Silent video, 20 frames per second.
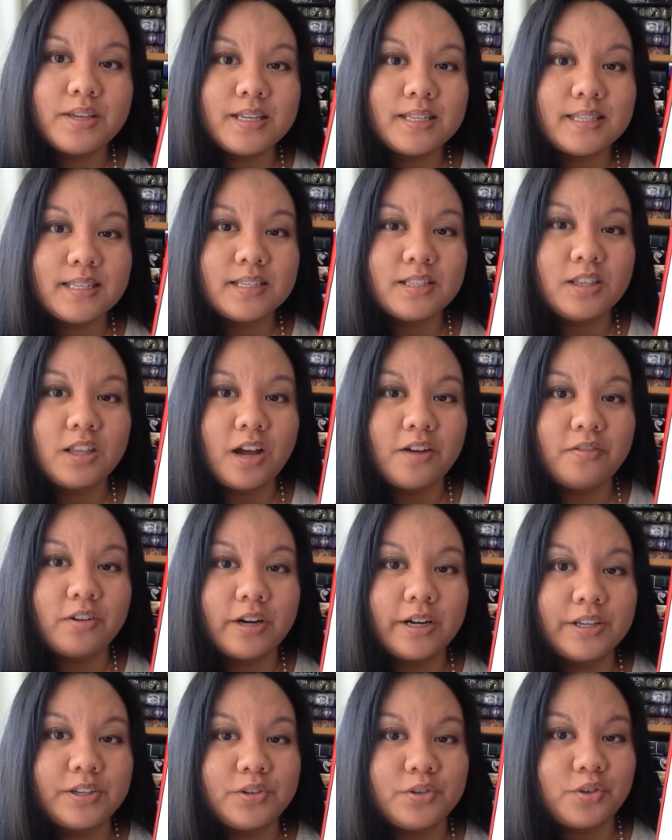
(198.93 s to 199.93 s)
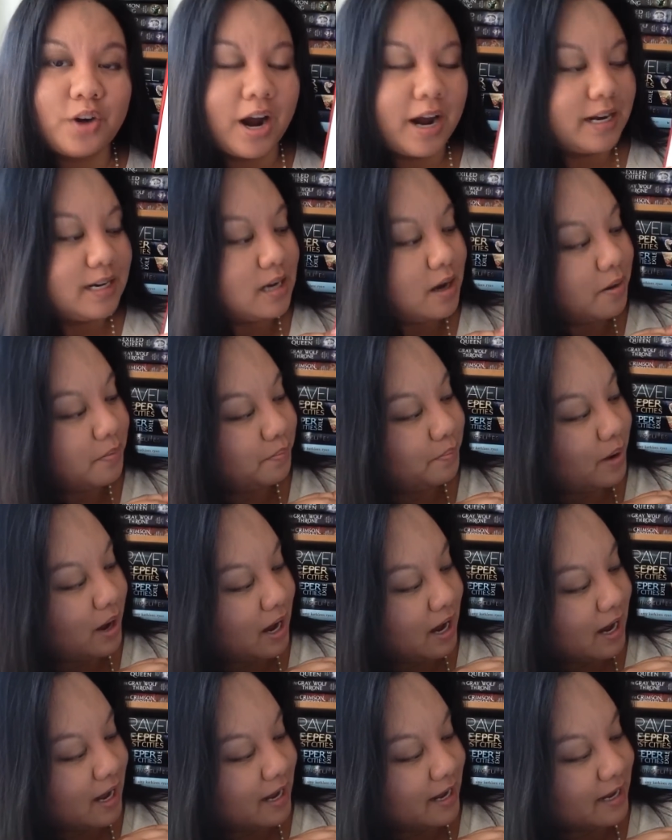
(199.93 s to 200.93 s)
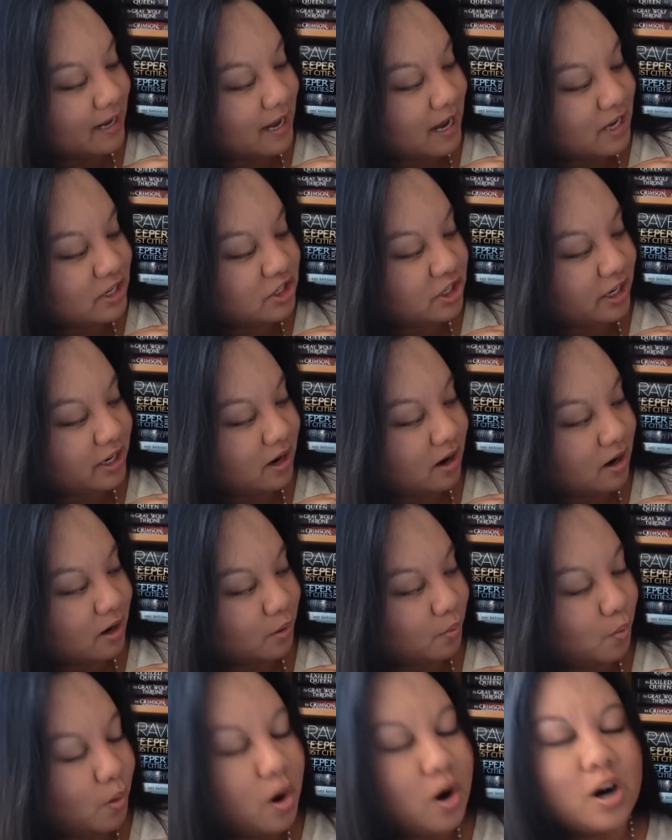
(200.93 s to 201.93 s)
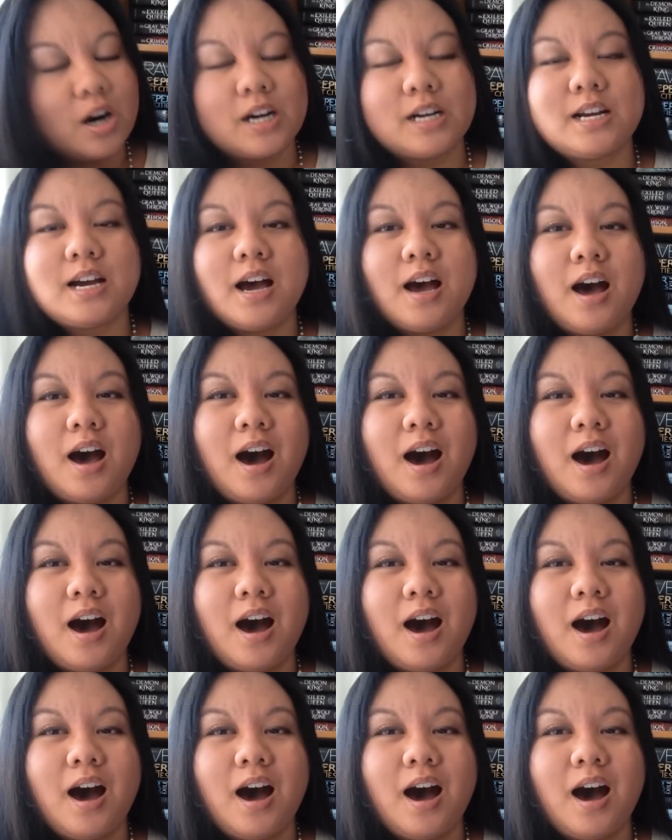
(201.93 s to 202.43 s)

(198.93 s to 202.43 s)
This is Lover Enshrined* by J.R. Ward.